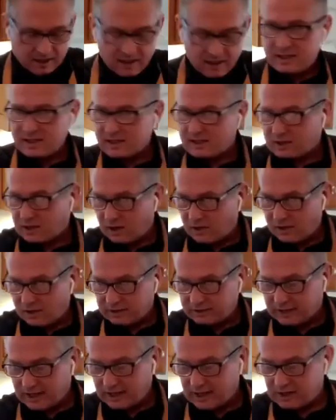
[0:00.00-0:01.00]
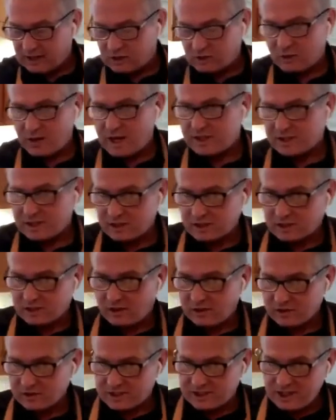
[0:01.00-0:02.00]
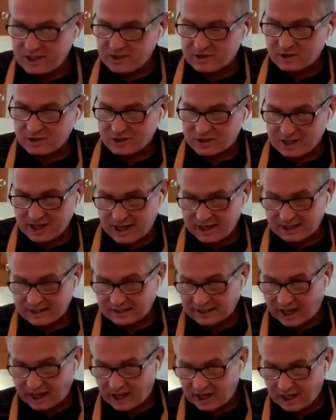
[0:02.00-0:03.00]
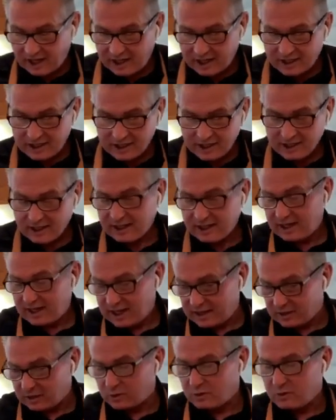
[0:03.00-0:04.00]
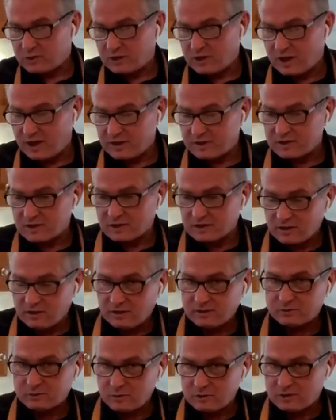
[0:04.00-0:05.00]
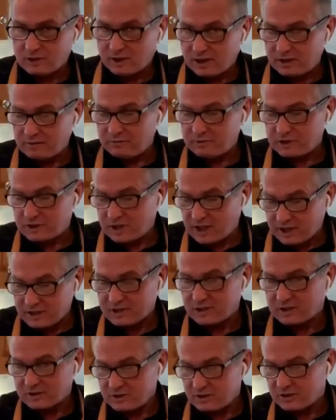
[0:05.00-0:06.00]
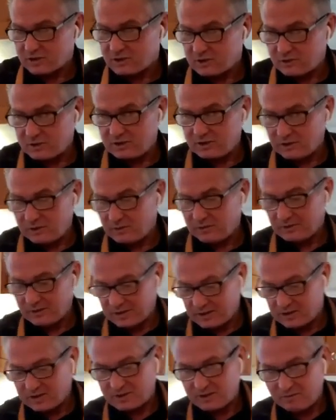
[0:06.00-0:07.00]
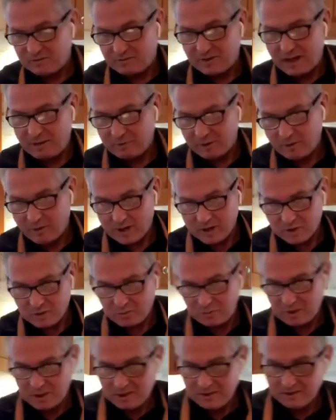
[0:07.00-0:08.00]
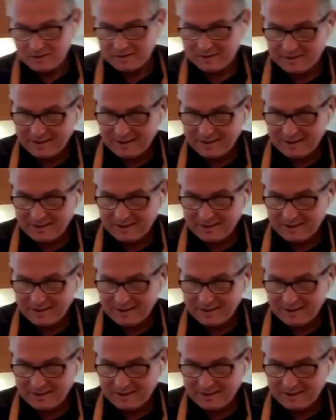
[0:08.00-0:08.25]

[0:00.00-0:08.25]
This is called the dressing's called Caesar salad Dalla, and the croutons are called croutana Vicenza. Just so you know, it's the family recipe.